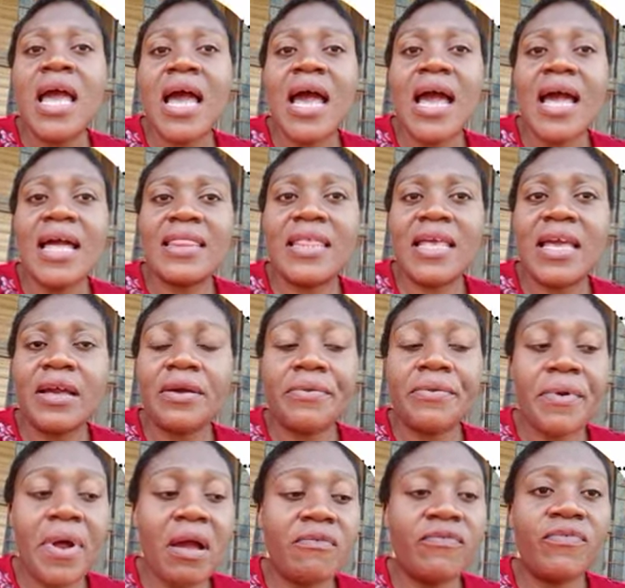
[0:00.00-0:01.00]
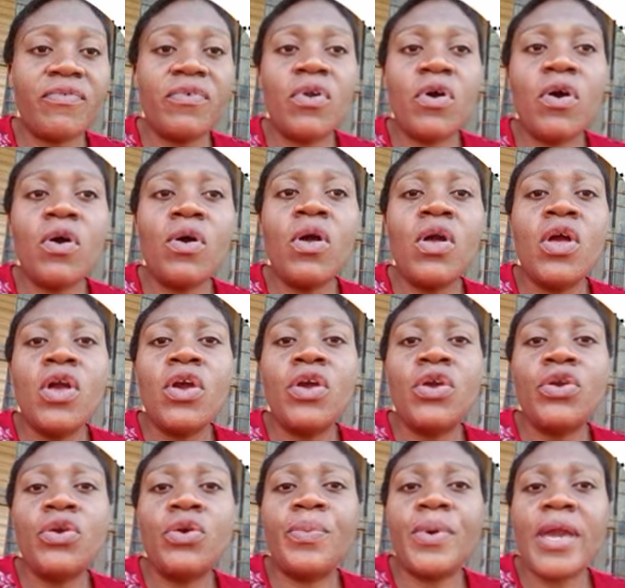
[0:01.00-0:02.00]
and the ground floor,
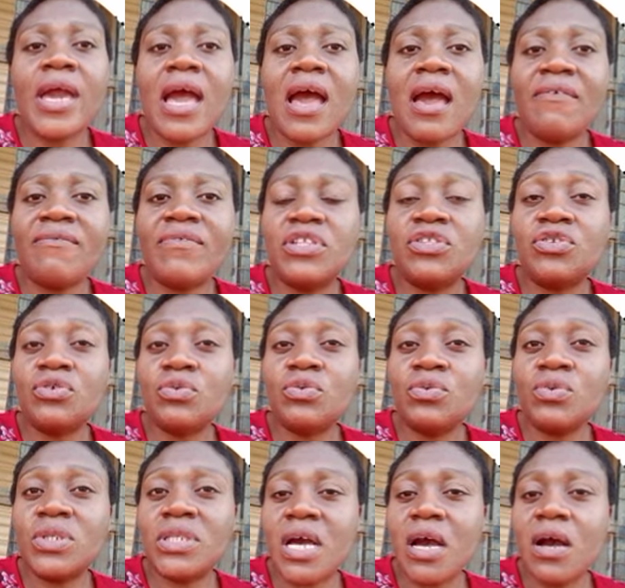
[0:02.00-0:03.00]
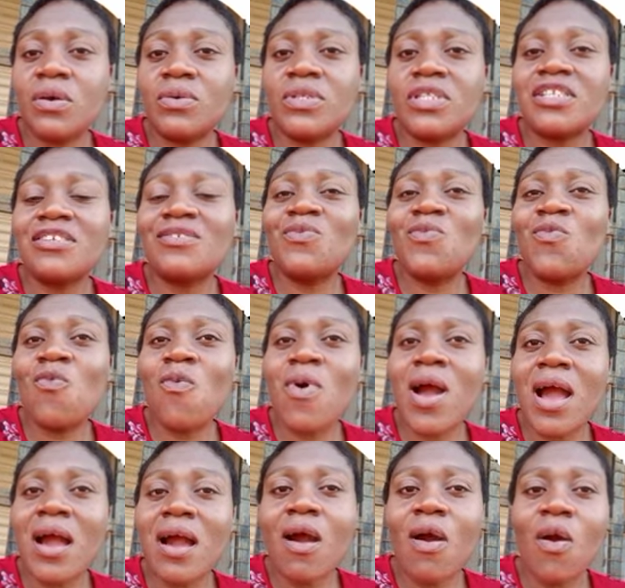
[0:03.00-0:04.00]
you'll be having
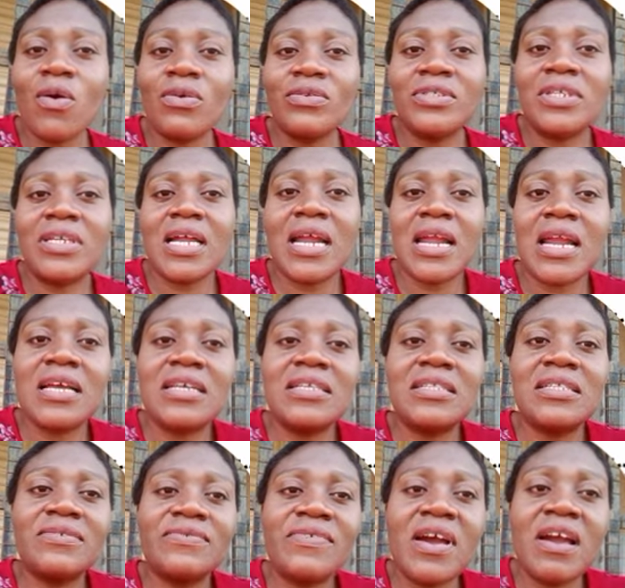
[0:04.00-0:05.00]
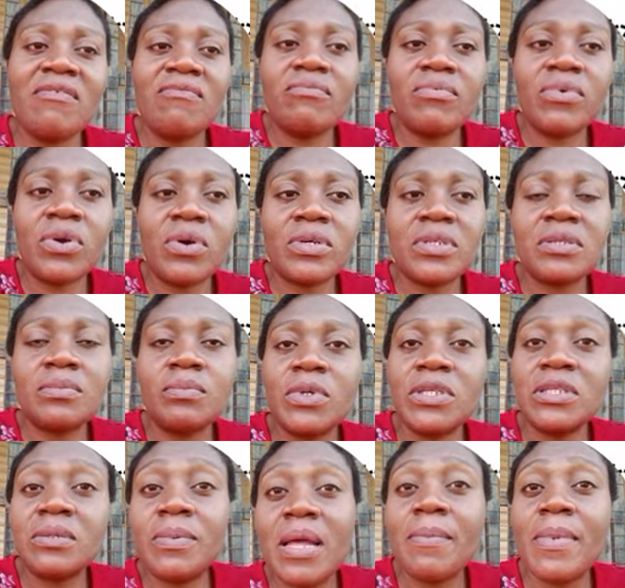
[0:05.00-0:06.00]
2,195 blocks
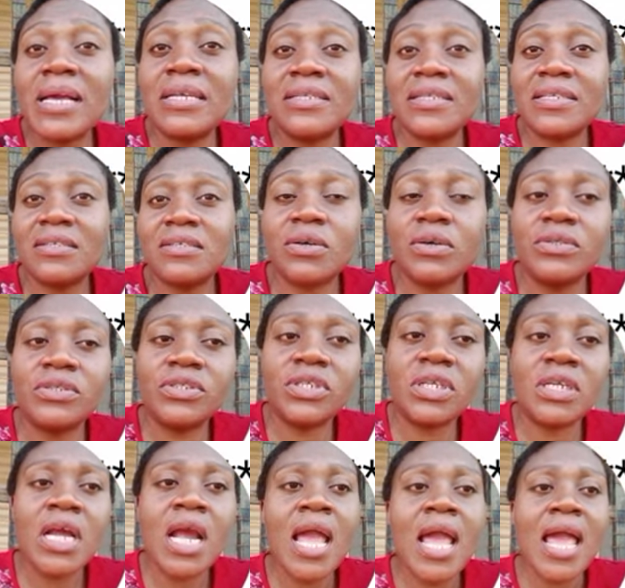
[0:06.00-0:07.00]
multiplied by 600,